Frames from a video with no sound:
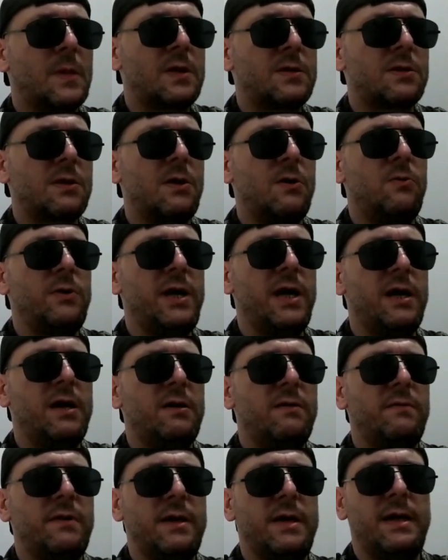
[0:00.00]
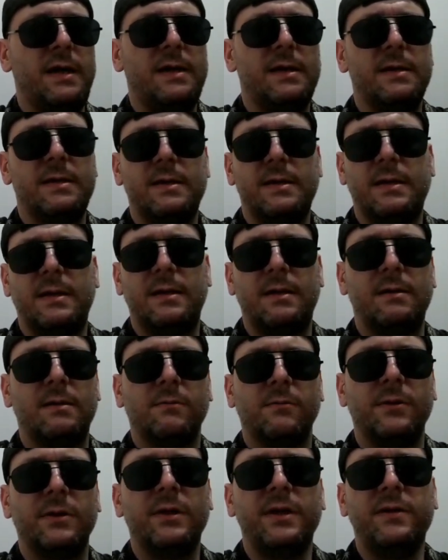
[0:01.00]
so we have a
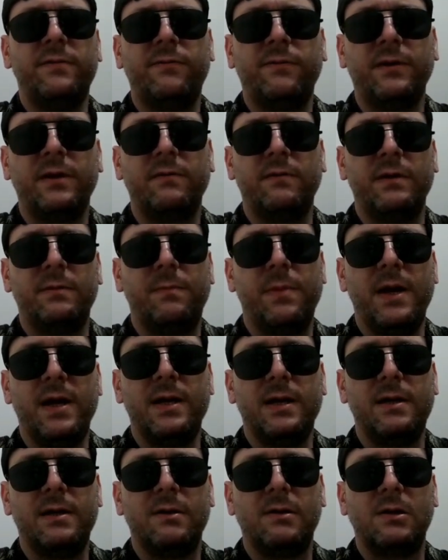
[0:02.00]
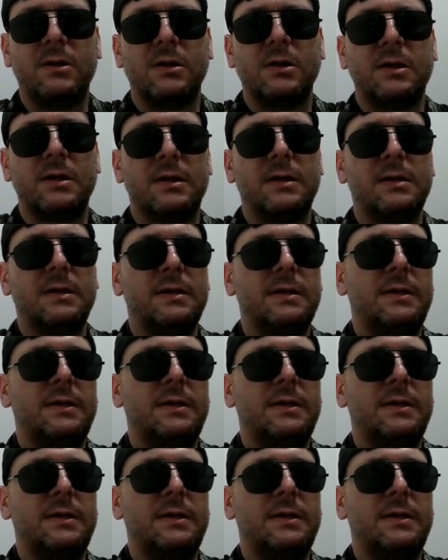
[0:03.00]
relief-giving painkiller.